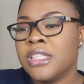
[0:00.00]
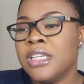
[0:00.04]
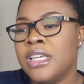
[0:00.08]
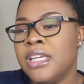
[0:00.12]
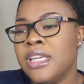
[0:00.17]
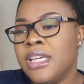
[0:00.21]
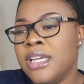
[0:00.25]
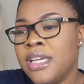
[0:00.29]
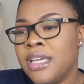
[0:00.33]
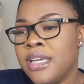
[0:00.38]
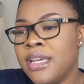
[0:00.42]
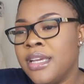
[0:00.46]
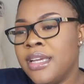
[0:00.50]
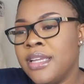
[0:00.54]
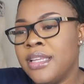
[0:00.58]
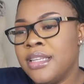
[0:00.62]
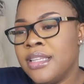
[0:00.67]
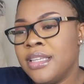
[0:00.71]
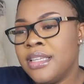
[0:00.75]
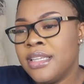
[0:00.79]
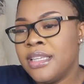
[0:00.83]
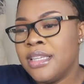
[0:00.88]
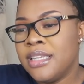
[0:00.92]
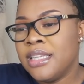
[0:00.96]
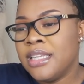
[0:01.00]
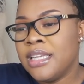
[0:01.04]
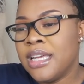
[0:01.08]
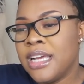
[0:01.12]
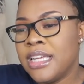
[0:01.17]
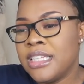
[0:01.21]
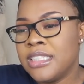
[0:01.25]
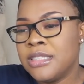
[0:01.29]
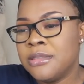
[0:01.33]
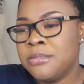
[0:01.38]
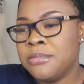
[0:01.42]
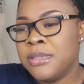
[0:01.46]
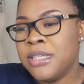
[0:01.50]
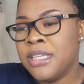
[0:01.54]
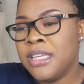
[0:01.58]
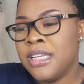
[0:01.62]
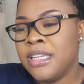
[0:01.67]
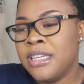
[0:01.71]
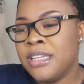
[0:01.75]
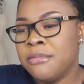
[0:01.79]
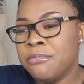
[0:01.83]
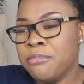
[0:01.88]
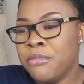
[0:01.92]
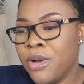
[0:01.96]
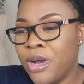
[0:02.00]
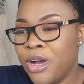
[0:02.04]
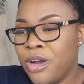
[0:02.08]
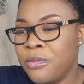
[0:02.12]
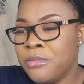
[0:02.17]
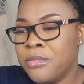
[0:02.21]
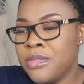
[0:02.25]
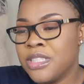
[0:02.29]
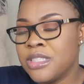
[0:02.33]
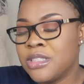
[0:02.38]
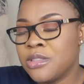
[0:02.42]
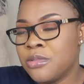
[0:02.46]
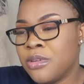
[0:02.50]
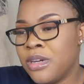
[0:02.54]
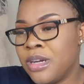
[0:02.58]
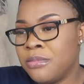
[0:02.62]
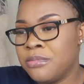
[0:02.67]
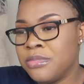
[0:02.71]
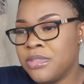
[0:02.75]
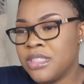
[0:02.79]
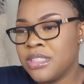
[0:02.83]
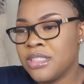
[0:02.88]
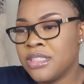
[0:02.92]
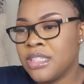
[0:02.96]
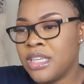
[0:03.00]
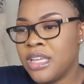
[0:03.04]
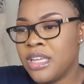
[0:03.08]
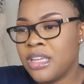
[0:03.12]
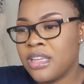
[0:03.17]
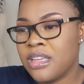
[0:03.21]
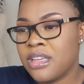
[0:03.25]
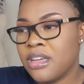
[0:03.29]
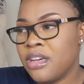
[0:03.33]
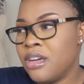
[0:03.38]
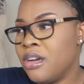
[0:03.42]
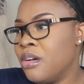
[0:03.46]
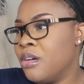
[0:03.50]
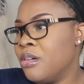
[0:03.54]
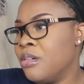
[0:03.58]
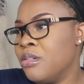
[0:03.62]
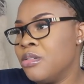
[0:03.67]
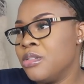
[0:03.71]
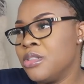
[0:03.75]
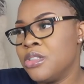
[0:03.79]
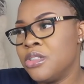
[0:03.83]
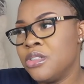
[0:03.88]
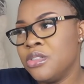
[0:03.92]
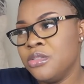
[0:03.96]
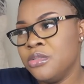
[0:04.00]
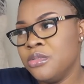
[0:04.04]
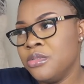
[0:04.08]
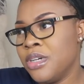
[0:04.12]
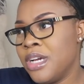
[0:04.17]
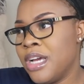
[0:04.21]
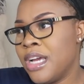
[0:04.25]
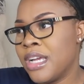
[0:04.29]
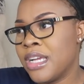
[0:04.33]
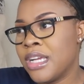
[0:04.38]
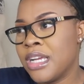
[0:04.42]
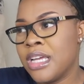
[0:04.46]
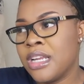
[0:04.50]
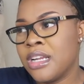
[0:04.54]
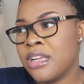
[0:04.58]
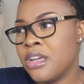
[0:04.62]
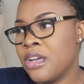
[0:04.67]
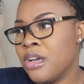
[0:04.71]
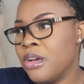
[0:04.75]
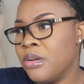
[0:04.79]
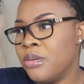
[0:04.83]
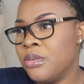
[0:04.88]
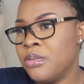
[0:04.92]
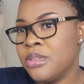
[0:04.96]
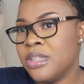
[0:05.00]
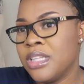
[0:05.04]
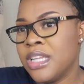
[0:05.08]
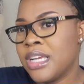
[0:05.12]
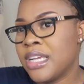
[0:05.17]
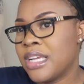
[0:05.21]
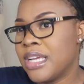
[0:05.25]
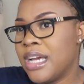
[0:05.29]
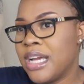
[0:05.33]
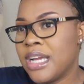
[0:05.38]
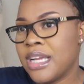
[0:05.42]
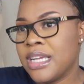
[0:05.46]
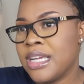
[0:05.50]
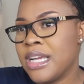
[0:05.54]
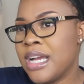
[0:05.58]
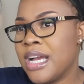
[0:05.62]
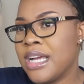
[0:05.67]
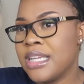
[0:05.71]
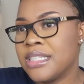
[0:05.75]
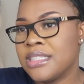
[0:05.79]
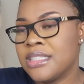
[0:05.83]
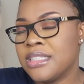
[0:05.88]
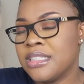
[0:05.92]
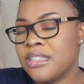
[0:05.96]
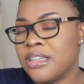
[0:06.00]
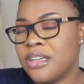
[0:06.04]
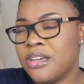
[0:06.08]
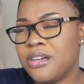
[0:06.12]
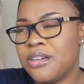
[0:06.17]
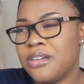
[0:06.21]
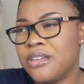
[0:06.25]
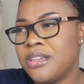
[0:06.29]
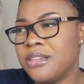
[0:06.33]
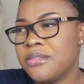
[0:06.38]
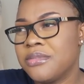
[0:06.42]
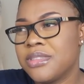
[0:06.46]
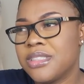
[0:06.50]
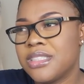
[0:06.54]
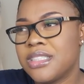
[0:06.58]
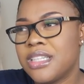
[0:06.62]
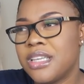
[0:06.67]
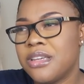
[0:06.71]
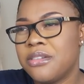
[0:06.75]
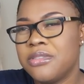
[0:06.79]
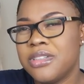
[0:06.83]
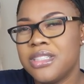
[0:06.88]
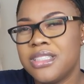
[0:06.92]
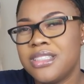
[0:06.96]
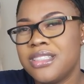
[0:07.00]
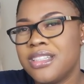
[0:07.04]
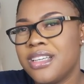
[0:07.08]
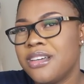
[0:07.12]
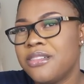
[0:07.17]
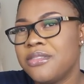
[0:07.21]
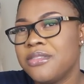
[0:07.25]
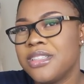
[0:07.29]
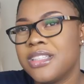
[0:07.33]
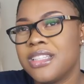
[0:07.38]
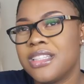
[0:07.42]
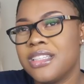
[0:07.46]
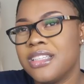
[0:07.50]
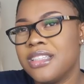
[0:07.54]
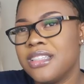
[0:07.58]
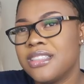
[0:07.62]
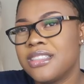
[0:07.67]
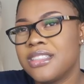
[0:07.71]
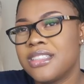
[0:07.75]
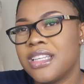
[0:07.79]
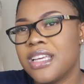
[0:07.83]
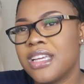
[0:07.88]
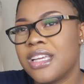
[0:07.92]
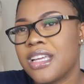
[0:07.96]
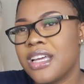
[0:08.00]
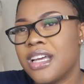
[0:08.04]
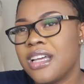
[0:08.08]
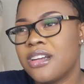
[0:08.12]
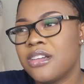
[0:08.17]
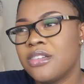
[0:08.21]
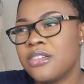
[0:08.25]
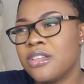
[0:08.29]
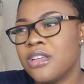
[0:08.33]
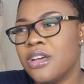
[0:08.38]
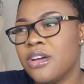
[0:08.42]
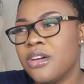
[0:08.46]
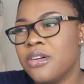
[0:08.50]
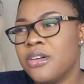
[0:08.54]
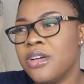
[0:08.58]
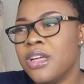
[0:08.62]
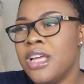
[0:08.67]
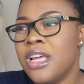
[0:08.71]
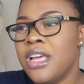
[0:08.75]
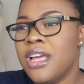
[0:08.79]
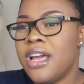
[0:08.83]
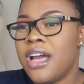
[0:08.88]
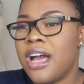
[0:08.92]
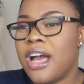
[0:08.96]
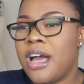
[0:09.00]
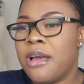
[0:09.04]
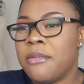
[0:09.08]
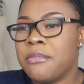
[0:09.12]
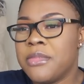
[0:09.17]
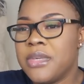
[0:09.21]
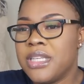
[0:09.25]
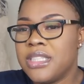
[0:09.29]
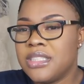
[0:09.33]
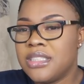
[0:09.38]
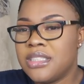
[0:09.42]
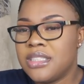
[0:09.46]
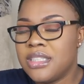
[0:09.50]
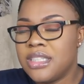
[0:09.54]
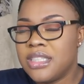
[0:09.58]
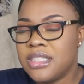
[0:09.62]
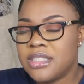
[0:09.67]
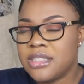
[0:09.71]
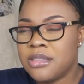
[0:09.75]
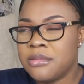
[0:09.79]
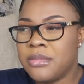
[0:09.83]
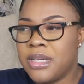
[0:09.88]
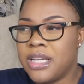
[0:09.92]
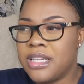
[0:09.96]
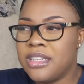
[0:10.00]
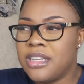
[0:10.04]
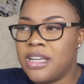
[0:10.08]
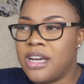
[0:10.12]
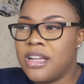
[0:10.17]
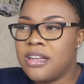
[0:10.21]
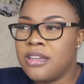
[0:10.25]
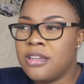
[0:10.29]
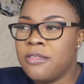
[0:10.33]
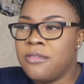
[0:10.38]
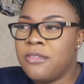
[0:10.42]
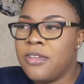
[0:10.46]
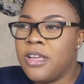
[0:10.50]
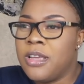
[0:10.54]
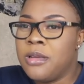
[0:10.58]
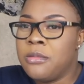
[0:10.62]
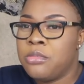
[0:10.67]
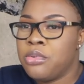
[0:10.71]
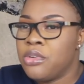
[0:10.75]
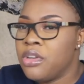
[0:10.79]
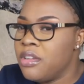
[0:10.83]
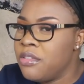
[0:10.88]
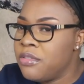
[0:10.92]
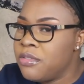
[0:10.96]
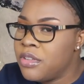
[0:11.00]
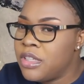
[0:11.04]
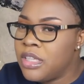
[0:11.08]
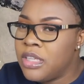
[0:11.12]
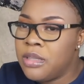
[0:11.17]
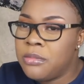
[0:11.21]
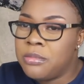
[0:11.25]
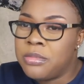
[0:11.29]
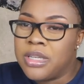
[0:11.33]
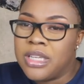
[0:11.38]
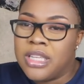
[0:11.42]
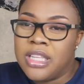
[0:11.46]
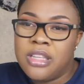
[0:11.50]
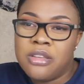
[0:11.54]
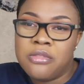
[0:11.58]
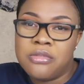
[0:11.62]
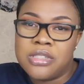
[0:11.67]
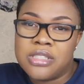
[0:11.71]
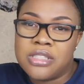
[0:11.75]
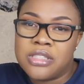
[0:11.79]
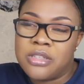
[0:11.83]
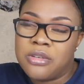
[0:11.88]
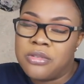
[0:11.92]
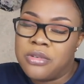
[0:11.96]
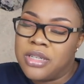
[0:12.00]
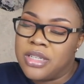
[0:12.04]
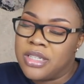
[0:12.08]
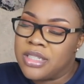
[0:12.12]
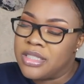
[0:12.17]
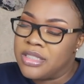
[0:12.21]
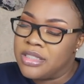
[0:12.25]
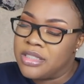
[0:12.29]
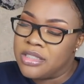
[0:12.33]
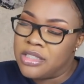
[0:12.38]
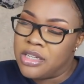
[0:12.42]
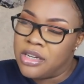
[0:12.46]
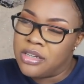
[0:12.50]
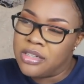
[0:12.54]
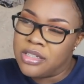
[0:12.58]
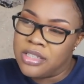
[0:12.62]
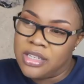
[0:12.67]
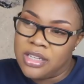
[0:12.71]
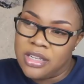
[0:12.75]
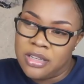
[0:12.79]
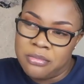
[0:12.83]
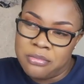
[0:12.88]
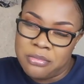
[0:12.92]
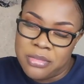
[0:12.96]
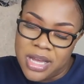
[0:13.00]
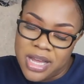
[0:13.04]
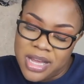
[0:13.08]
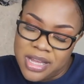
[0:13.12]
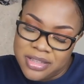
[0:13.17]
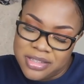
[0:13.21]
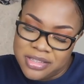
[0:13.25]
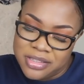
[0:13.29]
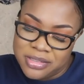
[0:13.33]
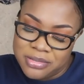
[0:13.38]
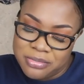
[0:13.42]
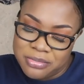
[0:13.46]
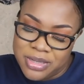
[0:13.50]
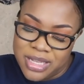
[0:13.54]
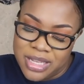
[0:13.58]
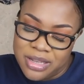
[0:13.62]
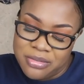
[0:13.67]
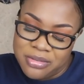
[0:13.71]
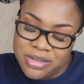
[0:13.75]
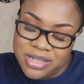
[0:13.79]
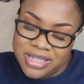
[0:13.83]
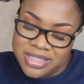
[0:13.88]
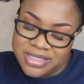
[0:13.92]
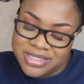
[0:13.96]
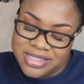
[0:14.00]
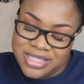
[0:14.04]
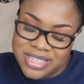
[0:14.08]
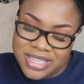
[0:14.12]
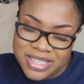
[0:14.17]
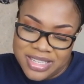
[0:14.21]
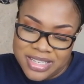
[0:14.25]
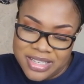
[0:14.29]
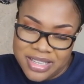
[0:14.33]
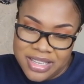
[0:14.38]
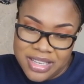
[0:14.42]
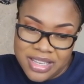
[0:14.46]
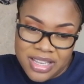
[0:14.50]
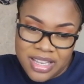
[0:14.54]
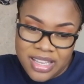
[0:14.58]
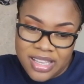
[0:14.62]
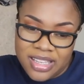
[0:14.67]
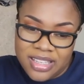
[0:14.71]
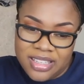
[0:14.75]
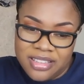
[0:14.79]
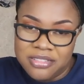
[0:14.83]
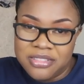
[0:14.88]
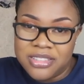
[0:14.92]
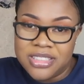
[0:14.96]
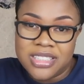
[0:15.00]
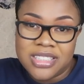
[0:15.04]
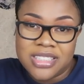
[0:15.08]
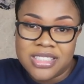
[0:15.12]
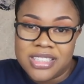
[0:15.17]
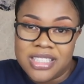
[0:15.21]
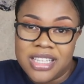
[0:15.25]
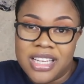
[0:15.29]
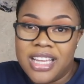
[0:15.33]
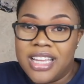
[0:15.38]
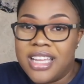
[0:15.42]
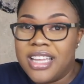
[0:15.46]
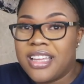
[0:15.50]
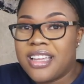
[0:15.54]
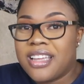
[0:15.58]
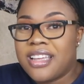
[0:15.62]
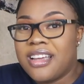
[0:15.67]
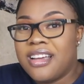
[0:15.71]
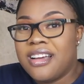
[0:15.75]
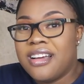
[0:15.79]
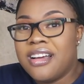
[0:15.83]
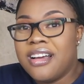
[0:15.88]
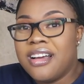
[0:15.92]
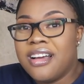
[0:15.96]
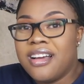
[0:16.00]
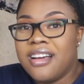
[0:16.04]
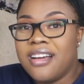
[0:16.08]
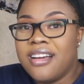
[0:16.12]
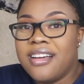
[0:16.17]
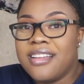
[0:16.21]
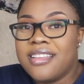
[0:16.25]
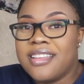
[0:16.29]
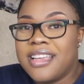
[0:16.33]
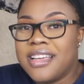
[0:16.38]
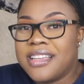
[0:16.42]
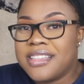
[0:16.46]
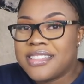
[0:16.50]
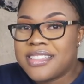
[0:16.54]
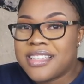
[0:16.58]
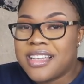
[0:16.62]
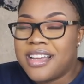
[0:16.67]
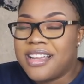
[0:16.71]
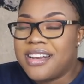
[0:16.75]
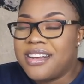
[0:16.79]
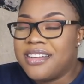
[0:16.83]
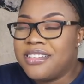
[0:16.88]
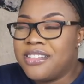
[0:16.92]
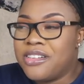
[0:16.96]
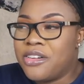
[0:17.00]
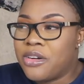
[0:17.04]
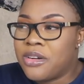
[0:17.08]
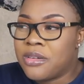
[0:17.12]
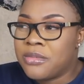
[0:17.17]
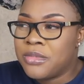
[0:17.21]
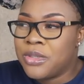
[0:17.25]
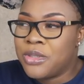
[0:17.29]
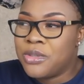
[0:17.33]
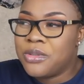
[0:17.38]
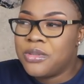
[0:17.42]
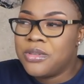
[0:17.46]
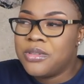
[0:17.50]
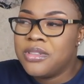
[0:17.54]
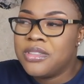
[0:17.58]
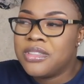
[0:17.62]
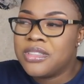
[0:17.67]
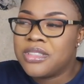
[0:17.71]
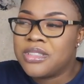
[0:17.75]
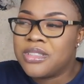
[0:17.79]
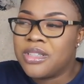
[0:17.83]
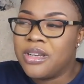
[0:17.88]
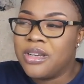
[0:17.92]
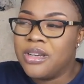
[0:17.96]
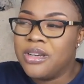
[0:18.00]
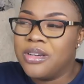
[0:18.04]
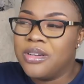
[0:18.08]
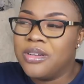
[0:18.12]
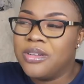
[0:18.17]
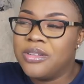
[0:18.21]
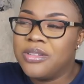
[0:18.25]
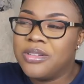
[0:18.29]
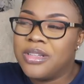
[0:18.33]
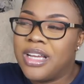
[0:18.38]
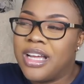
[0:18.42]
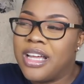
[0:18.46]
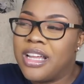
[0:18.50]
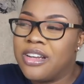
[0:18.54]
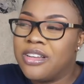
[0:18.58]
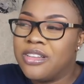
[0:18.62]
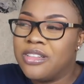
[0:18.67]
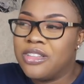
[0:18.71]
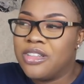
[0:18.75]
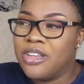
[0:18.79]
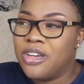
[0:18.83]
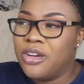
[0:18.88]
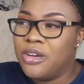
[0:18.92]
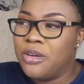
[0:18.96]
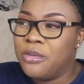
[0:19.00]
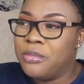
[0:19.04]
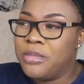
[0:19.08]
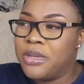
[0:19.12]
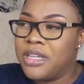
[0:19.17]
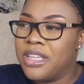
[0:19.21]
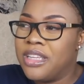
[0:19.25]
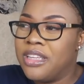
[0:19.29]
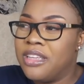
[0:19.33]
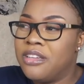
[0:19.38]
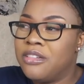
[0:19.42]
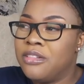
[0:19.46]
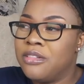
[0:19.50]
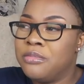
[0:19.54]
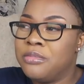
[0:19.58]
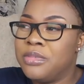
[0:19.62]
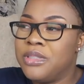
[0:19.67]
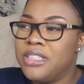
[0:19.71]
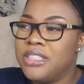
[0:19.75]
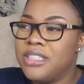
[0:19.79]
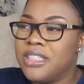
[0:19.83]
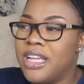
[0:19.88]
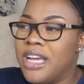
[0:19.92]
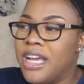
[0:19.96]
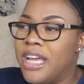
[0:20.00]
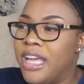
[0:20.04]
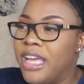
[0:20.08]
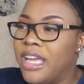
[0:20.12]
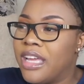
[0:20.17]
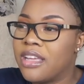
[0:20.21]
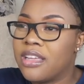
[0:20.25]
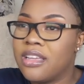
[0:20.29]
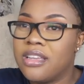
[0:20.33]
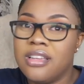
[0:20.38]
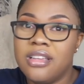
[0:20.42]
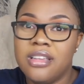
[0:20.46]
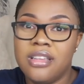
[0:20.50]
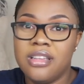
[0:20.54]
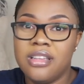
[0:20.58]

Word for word: And it has been moments where I'm just like, oh shoot, I gotta go, like I got to go. And I'm just like, what's up with this? Like, I don't know. I mentioned it to my doctor very briefly, but he was so unconcerned and unbothered by what I said. He was just like, uh that's kind of normal. So I don't know, but it'll be like,